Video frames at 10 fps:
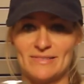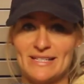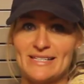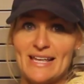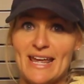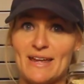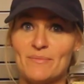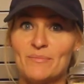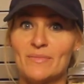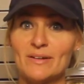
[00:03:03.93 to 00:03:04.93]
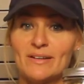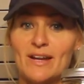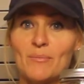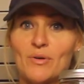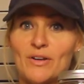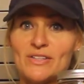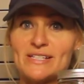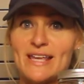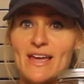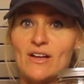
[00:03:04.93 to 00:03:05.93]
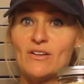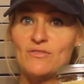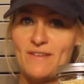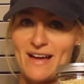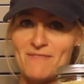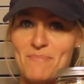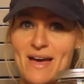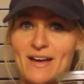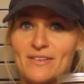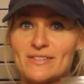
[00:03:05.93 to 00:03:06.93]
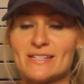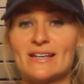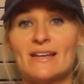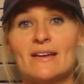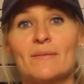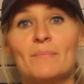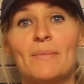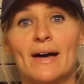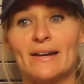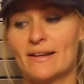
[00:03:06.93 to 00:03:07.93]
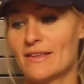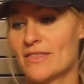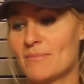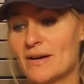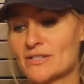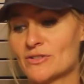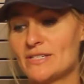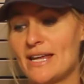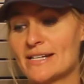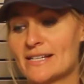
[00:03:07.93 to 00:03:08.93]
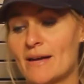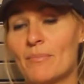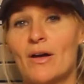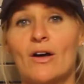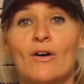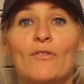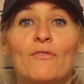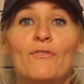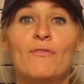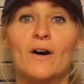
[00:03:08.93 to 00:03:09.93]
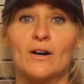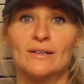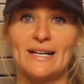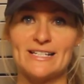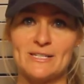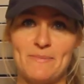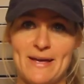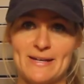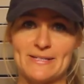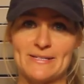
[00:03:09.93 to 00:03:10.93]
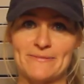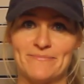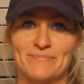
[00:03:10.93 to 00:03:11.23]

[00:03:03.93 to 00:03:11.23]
same number on the scale, 5 pounds, but the muscle takes up far less space.